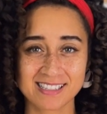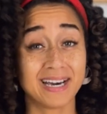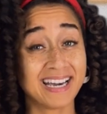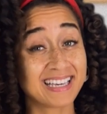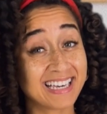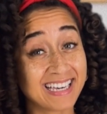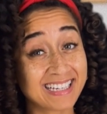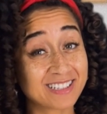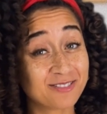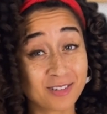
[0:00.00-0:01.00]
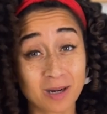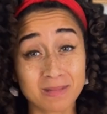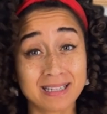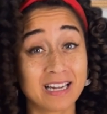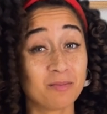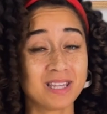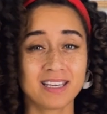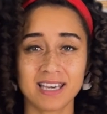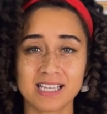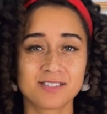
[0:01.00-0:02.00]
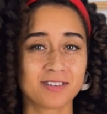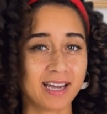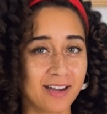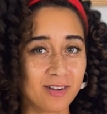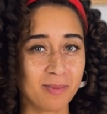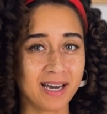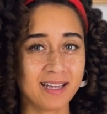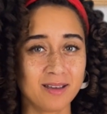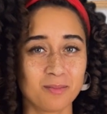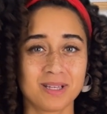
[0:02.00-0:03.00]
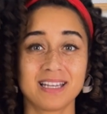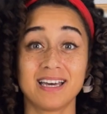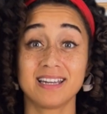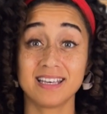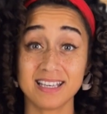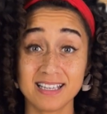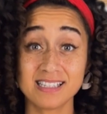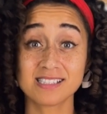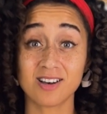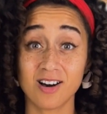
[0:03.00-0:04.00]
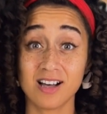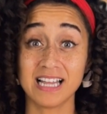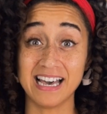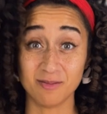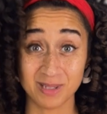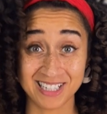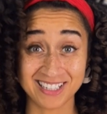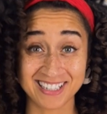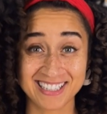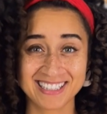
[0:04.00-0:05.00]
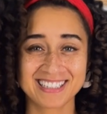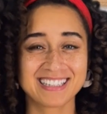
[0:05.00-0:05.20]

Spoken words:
I can't confirm that that'll be the case for everybody, but that is all I've been hearing.